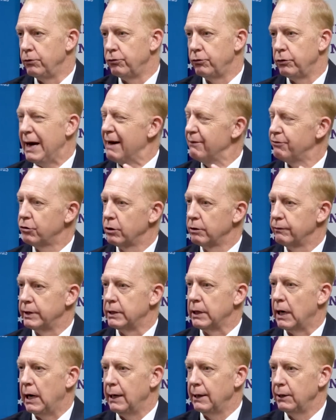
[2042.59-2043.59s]
So you have sort of a
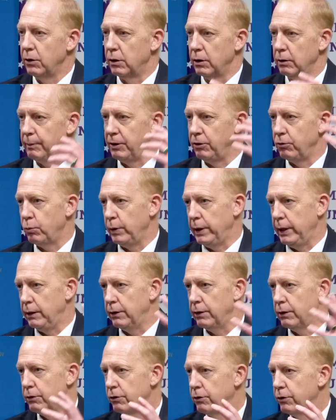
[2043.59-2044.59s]
dialogue
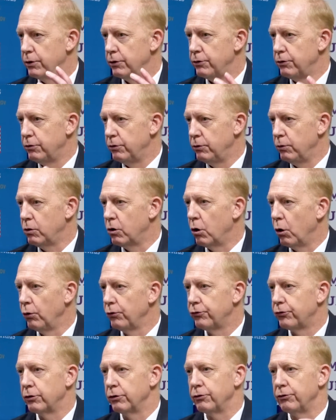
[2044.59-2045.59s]
between the two
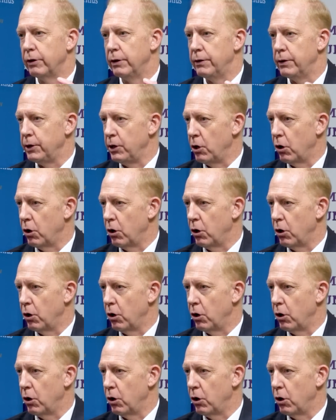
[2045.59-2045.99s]
cultures and the